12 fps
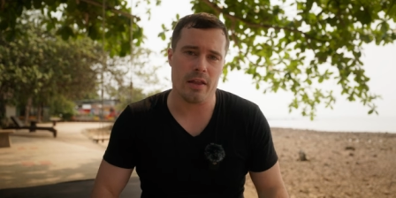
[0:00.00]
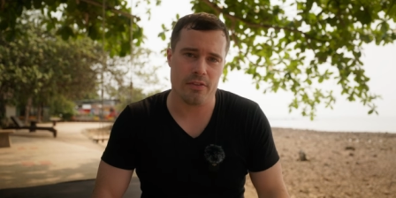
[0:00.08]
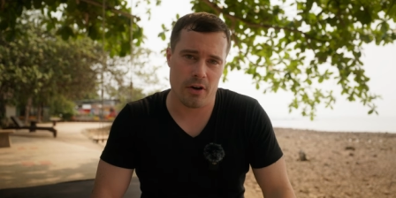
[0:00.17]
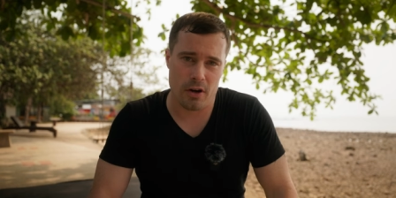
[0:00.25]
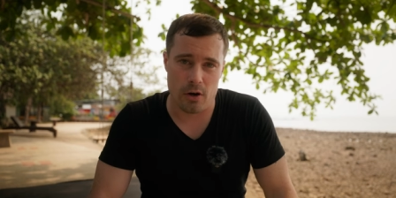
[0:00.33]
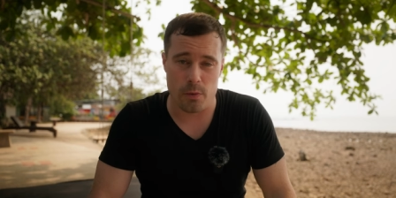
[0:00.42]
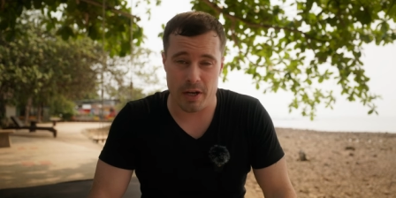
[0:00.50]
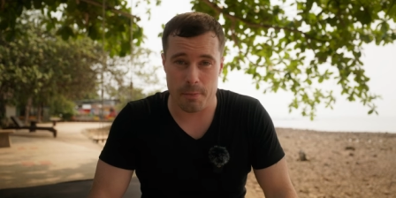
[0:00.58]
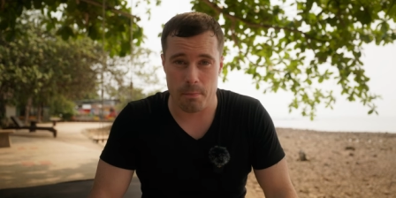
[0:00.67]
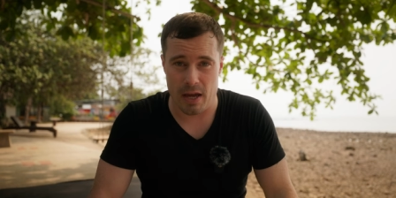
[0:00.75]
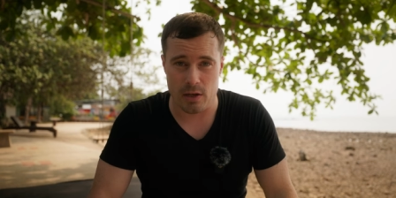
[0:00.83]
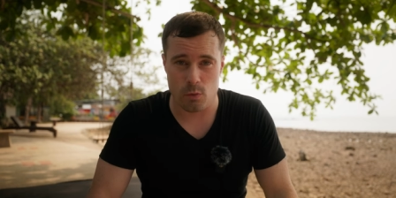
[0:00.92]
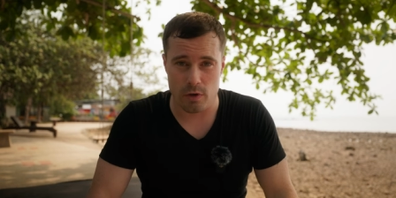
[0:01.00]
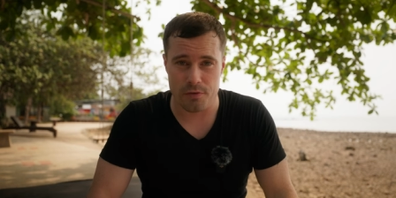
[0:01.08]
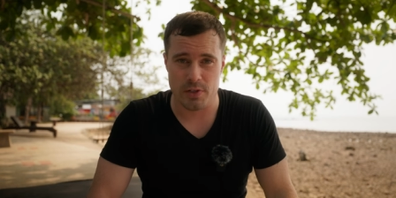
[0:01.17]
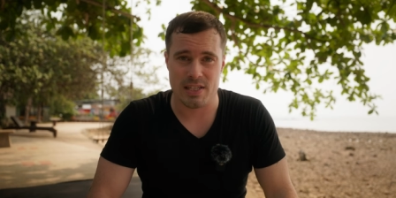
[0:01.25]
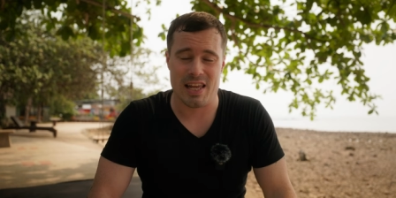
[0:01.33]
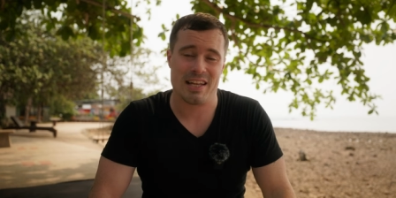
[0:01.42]
and there are already many
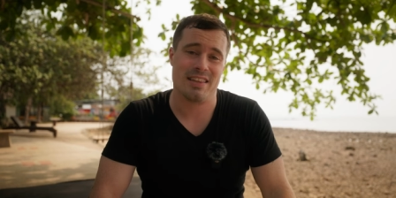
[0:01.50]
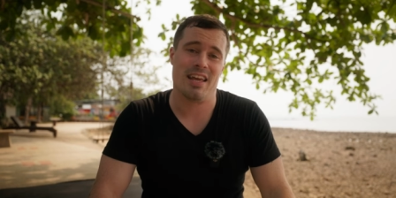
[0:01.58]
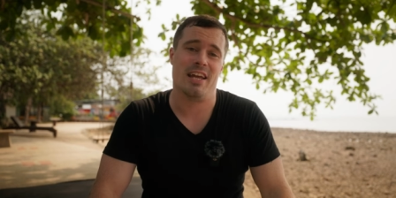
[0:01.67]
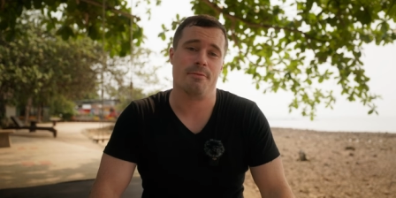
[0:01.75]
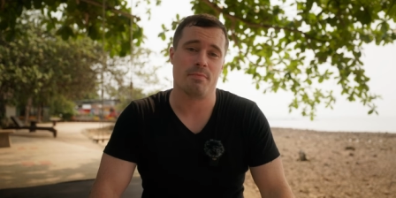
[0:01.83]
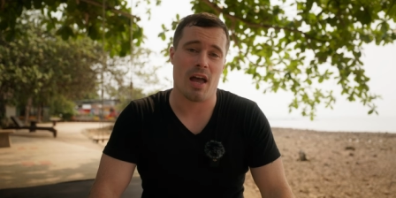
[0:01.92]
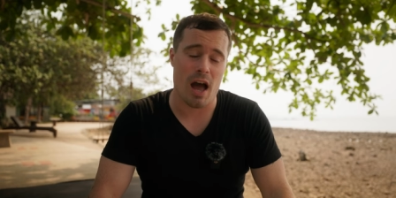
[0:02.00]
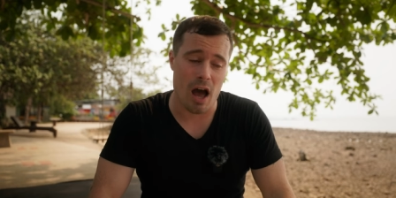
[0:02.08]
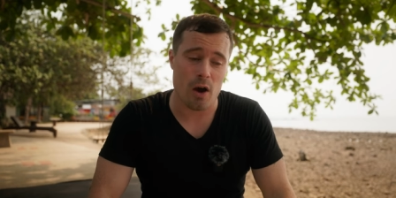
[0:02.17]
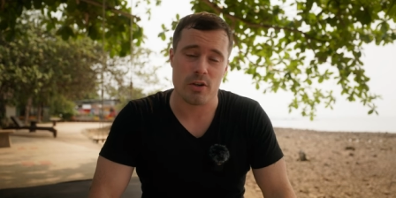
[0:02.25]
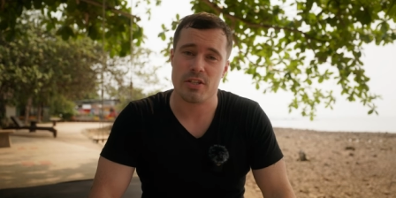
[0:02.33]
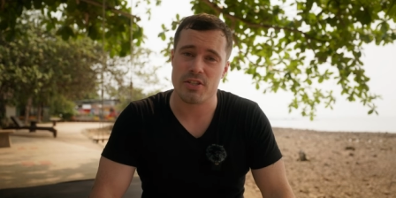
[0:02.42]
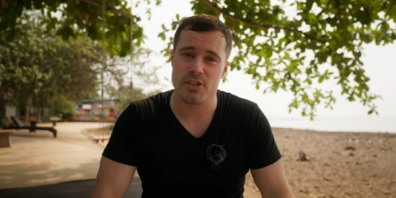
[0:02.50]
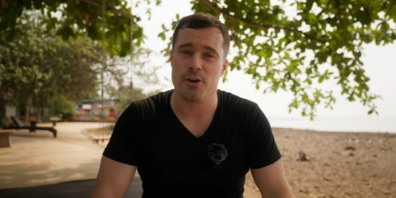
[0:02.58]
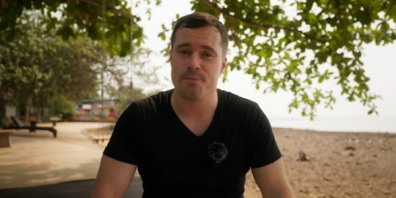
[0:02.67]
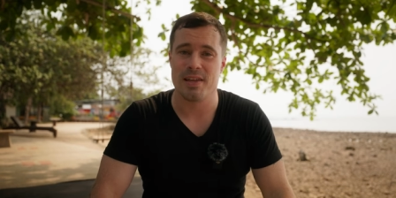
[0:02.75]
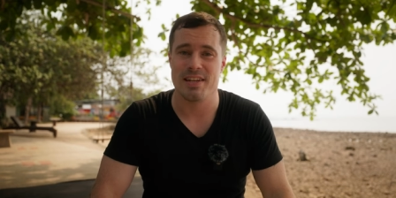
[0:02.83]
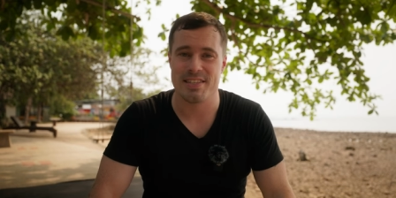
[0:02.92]
reviews like that out.
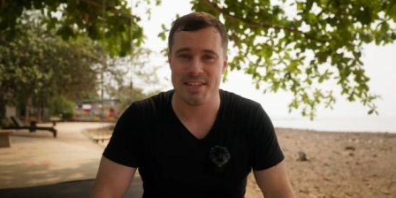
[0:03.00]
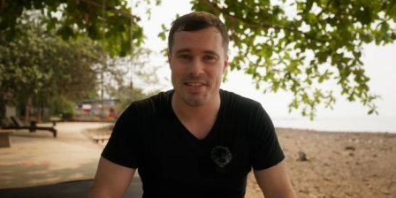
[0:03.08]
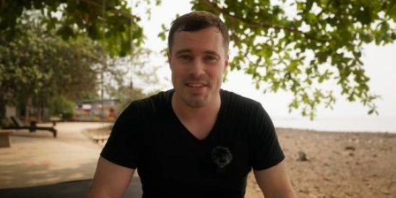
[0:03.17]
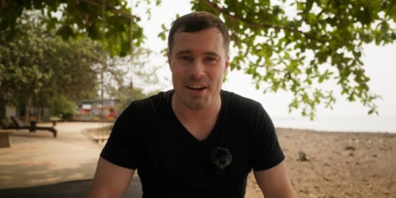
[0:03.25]
So let's get